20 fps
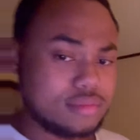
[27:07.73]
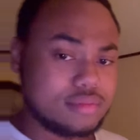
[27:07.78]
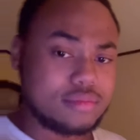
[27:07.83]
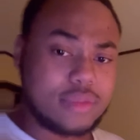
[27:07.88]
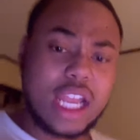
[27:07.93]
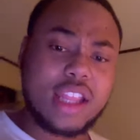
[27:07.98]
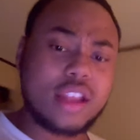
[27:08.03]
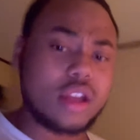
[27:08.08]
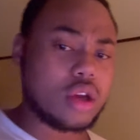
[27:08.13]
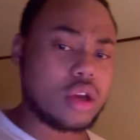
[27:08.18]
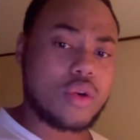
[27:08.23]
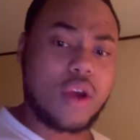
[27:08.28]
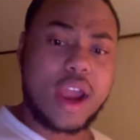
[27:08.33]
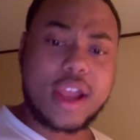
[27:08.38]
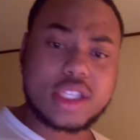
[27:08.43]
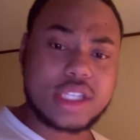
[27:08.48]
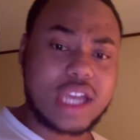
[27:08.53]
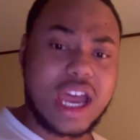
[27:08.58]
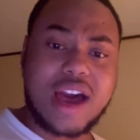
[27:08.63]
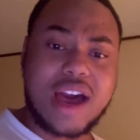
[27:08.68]
They did a great
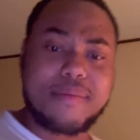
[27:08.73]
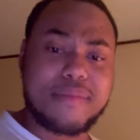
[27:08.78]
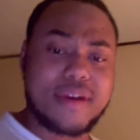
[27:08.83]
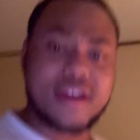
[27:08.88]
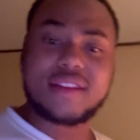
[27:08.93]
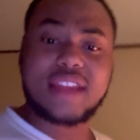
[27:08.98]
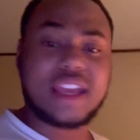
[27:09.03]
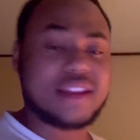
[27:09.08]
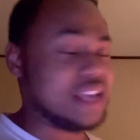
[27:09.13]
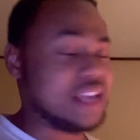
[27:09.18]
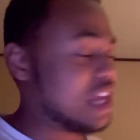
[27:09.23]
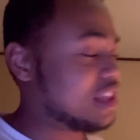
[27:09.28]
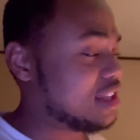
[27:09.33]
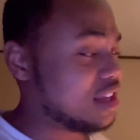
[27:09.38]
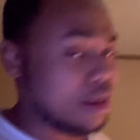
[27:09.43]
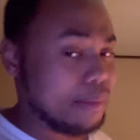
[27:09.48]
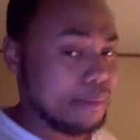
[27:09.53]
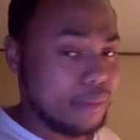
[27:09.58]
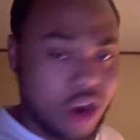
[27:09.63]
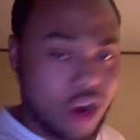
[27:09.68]
job, man. They did
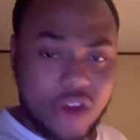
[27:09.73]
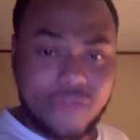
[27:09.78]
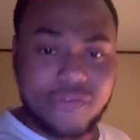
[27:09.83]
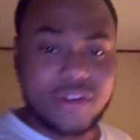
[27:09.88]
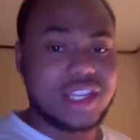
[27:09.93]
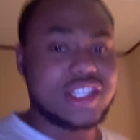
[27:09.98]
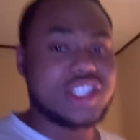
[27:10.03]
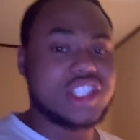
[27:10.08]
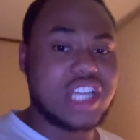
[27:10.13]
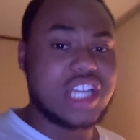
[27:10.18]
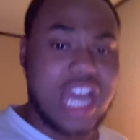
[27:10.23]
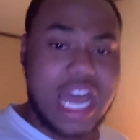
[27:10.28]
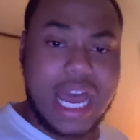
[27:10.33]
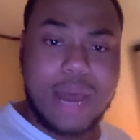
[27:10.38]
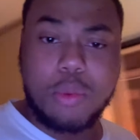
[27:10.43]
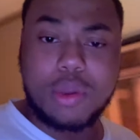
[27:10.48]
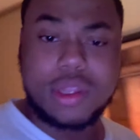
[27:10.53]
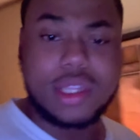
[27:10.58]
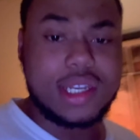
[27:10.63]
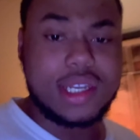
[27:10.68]
a marvelous job
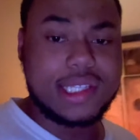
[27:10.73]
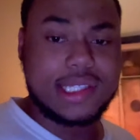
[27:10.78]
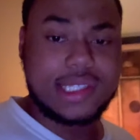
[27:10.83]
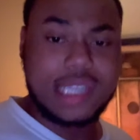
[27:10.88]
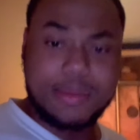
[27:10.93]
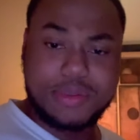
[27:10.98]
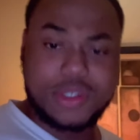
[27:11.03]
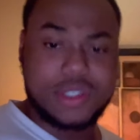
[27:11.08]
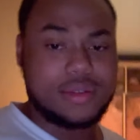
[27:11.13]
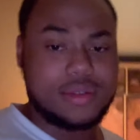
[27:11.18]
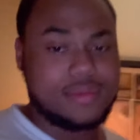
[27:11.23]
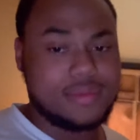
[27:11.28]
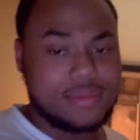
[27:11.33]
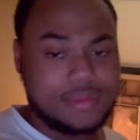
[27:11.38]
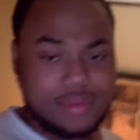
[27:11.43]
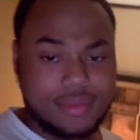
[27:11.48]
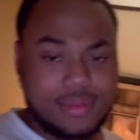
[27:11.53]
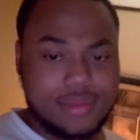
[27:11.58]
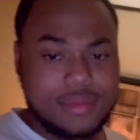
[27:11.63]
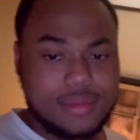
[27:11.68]
with the deception.
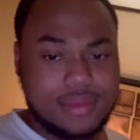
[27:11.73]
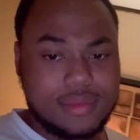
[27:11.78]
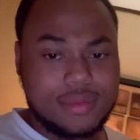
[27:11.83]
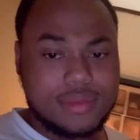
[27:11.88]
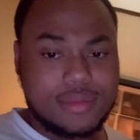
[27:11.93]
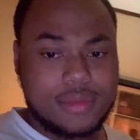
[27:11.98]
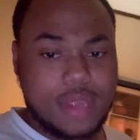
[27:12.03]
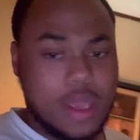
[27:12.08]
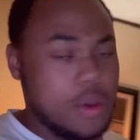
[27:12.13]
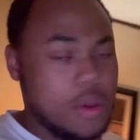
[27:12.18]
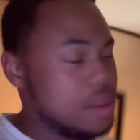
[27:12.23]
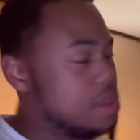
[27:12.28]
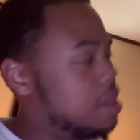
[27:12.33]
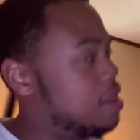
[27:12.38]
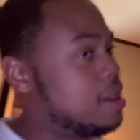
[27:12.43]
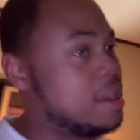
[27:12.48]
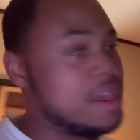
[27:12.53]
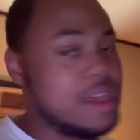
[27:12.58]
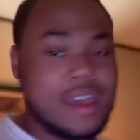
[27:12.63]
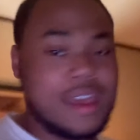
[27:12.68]
It was
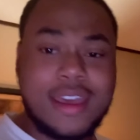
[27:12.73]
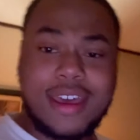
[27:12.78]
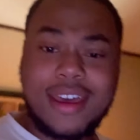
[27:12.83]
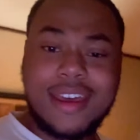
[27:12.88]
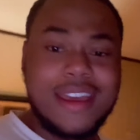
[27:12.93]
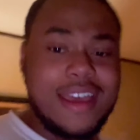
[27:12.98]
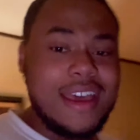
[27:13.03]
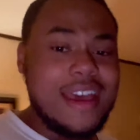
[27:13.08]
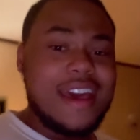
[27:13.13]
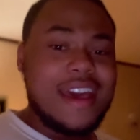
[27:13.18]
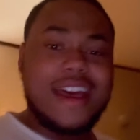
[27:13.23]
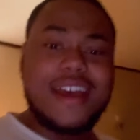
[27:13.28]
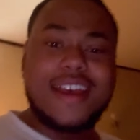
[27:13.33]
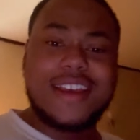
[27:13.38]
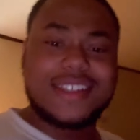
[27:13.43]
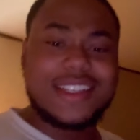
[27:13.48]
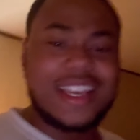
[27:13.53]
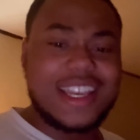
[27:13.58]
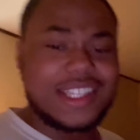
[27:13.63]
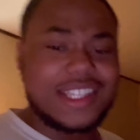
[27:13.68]

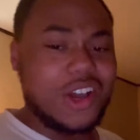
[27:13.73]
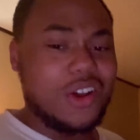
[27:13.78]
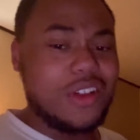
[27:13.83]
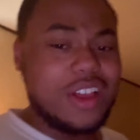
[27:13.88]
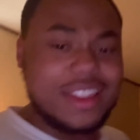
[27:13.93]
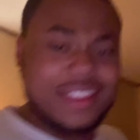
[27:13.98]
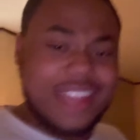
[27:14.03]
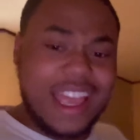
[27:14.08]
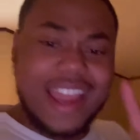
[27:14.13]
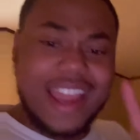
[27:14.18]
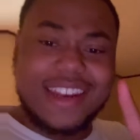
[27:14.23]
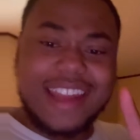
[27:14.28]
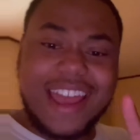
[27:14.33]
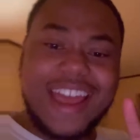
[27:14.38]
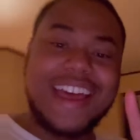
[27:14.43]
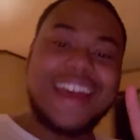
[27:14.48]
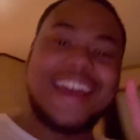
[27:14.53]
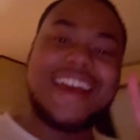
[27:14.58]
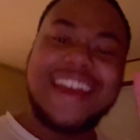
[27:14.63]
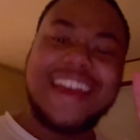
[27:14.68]
just the only thing
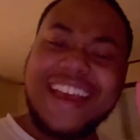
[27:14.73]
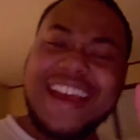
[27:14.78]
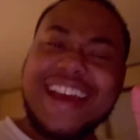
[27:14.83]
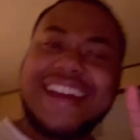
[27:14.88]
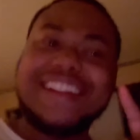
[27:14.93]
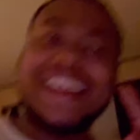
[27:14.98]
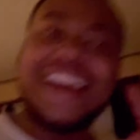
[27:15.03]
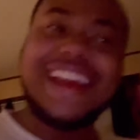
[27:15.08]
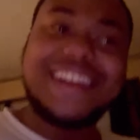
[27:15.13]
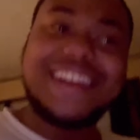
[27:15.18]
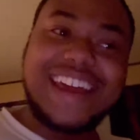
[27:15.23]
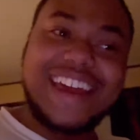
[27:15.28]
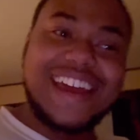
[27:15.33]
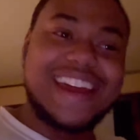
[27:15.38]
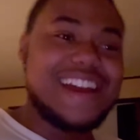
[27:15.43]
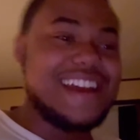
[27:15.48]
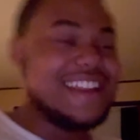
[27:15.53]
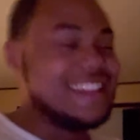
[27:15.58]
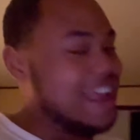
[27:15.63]
that they did.